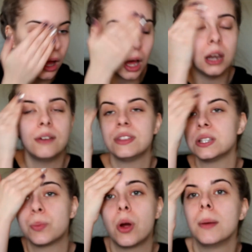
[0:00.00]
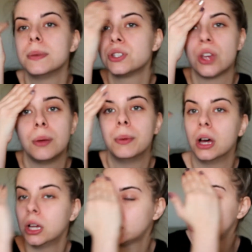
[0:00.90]
I love this primer so
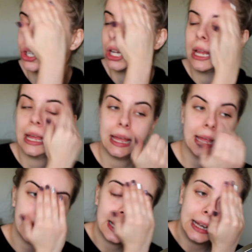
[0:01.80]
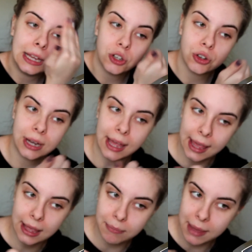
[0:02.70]
much. It
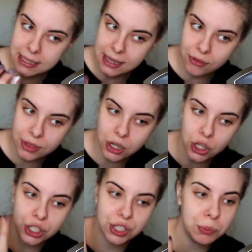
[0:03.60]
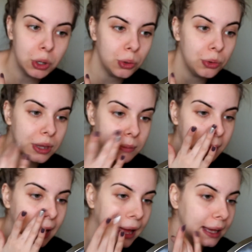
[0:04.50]
literally makes everything look smooth and
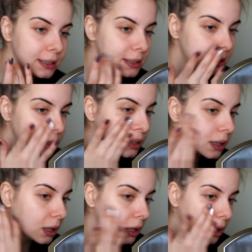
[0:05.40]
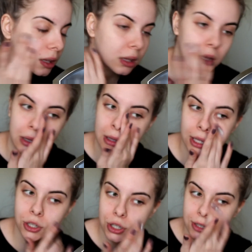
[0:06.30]
matte
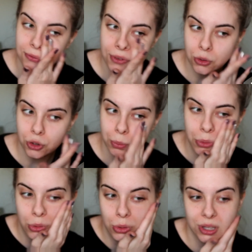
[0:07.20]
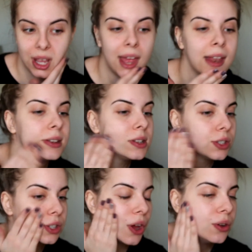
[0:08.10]
and just fills your pores in
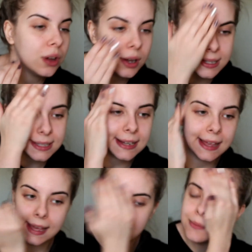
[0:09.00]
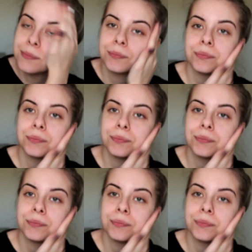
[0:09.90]
so nicely.